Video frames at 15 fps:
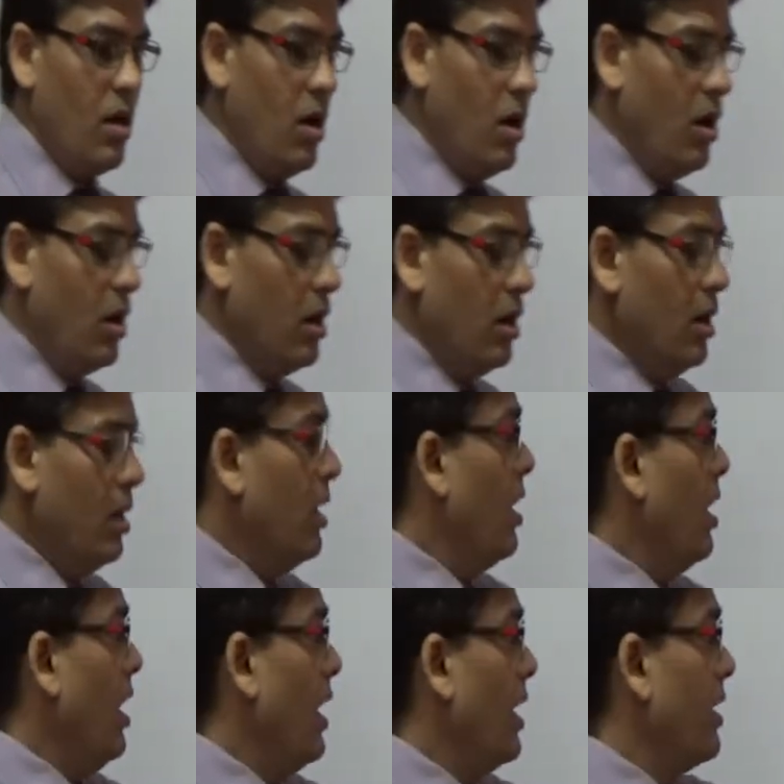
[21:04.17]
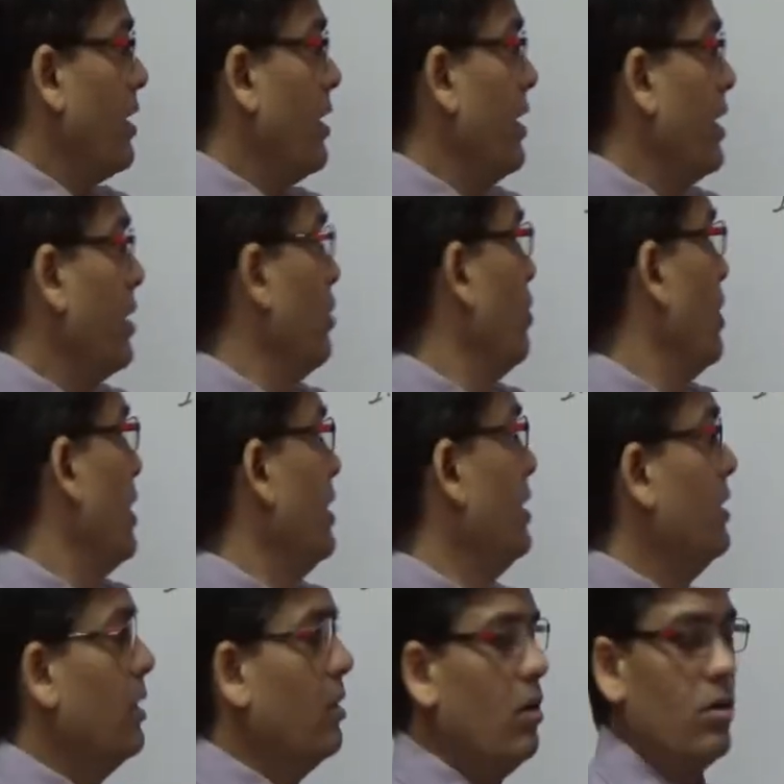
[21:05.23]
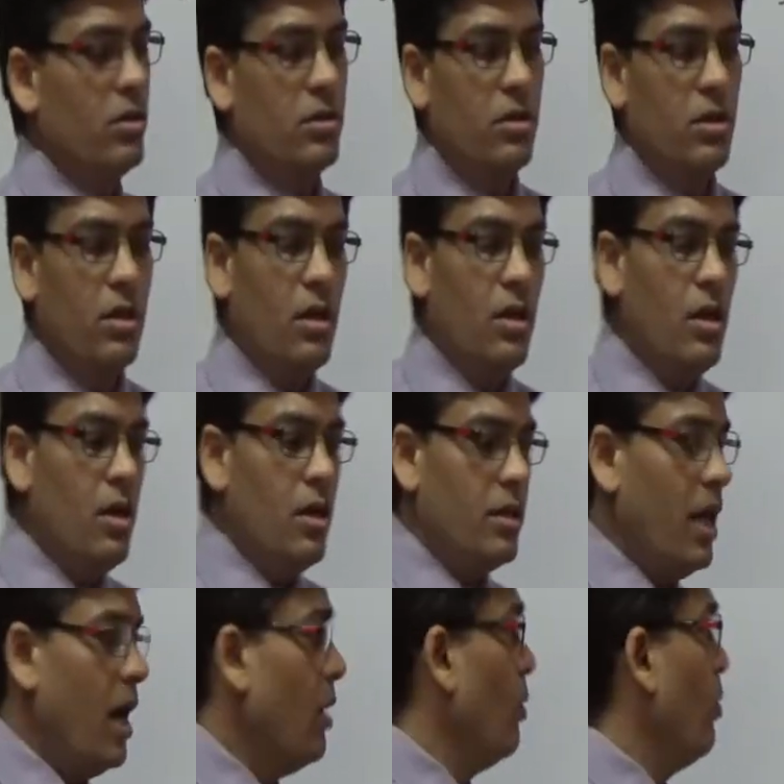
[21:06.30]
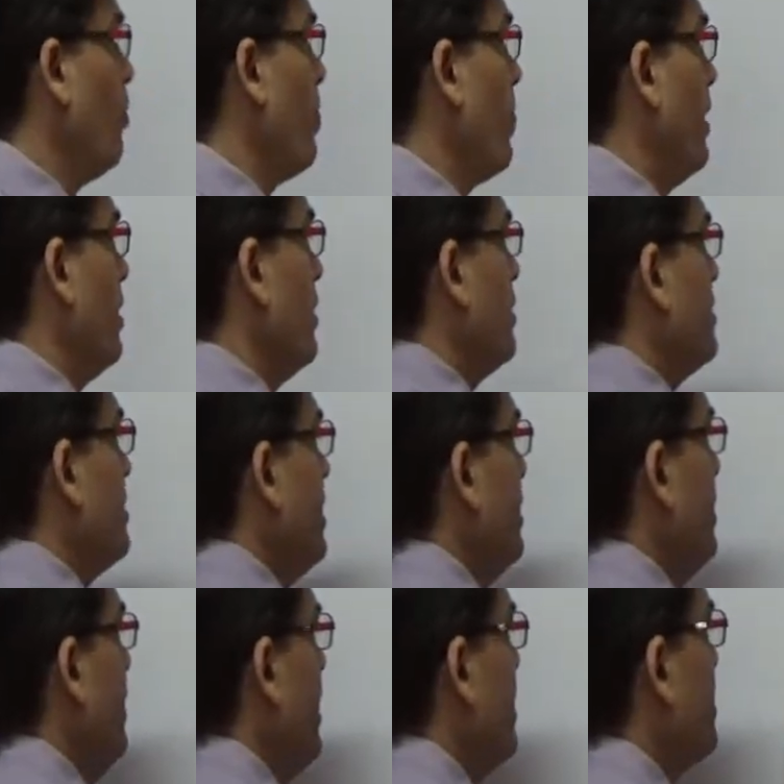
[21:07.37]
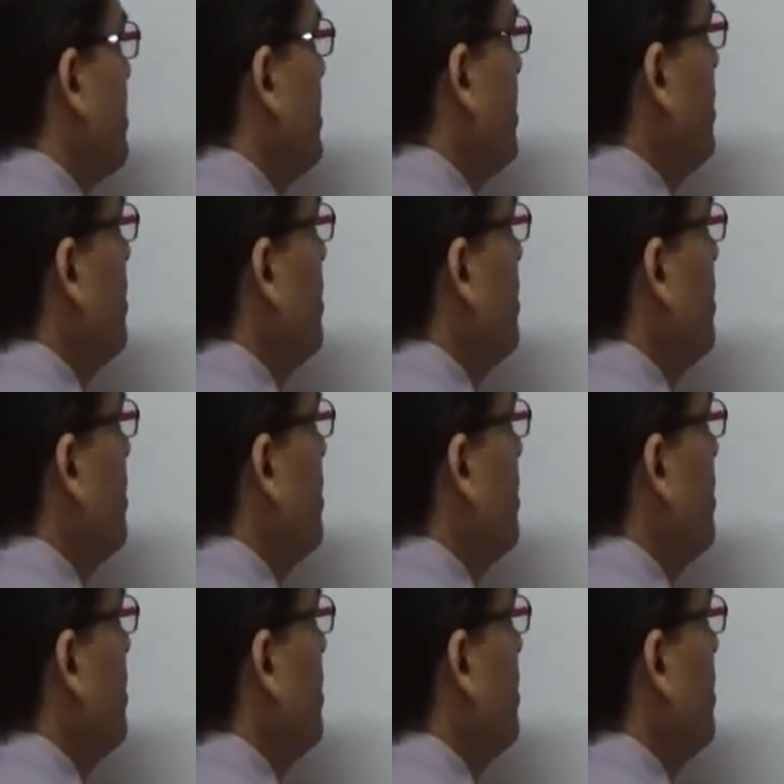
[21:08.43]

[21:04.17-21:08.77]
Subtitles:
all are included in the goods. Now, next